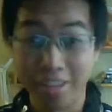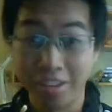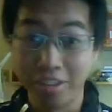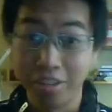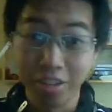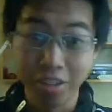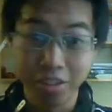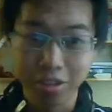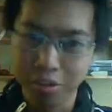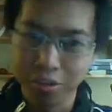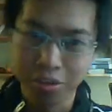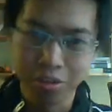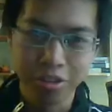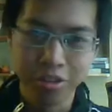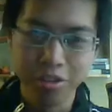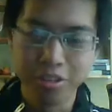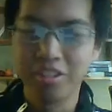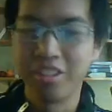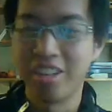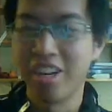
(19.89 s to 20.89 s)
goody
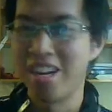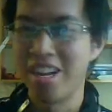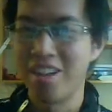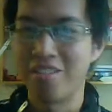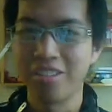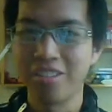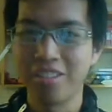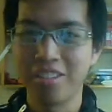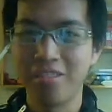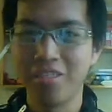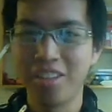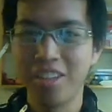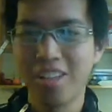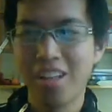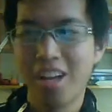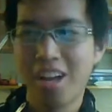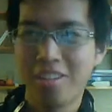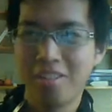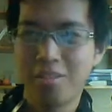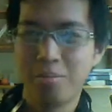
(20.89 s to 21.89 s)
two-shoes and I never slept in
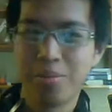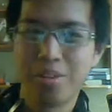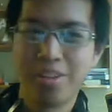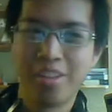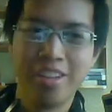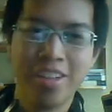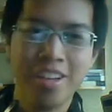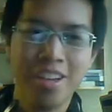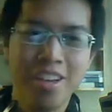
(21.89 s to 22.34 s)
class, but